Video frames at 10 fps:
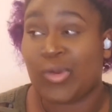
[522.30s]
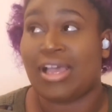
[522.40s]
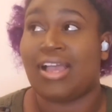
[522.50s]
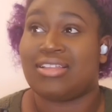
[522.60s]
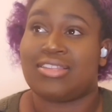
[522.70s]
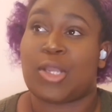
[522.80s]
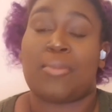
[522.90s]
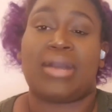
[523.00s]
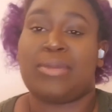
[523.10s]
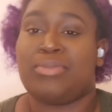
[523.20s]
There might
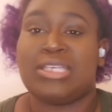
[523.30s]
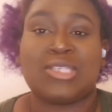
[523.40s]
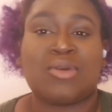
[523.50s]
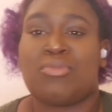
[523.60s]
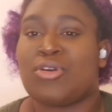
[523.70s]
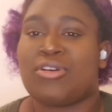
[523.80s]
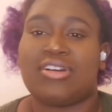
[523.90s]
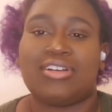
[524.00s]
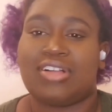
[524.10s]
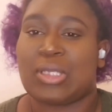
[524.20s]
be some more
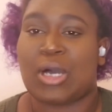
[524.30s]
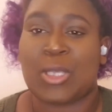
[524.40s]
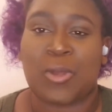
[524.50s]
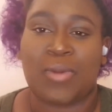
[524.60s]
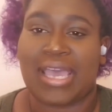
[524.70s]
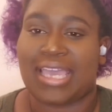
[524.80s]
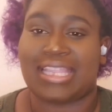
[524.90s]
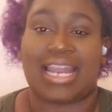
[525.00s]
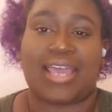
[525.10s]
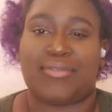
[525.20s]
along the way that I
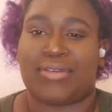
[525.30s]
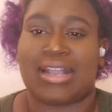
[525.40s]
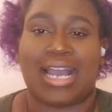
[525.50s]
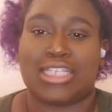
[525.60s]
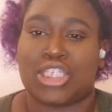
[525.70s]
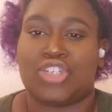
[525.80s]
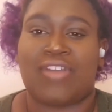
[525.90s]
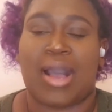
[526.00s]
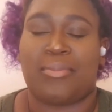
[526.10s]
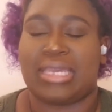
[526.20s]
forgot to drop
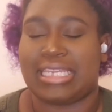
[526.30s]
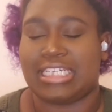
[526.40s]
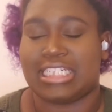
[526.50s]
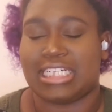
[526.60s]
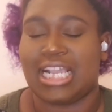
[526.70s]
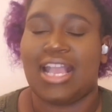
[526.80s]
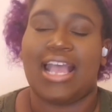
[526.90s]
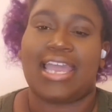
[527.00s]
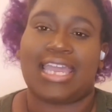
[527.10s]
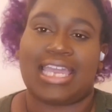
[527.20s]
in here.
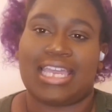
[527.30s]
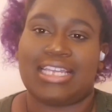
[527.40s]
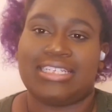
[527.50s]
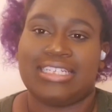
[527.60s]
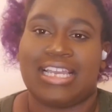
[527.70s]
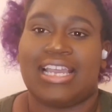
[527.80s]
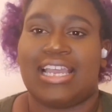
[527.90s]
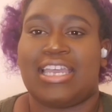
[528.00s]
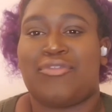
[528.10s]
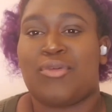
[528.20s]
And if you
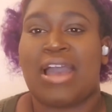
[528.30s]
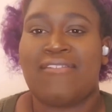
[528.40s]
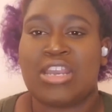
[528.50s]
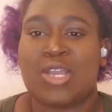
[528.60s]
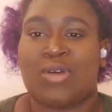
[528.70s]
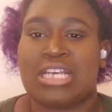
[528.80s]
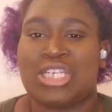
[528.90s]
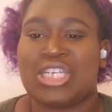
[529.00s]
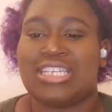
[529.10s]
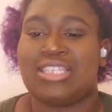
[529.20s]
have any
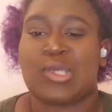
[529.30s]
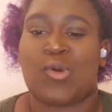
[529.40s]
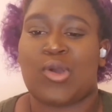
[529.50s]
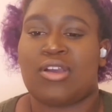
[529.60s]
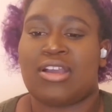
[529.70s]
questions or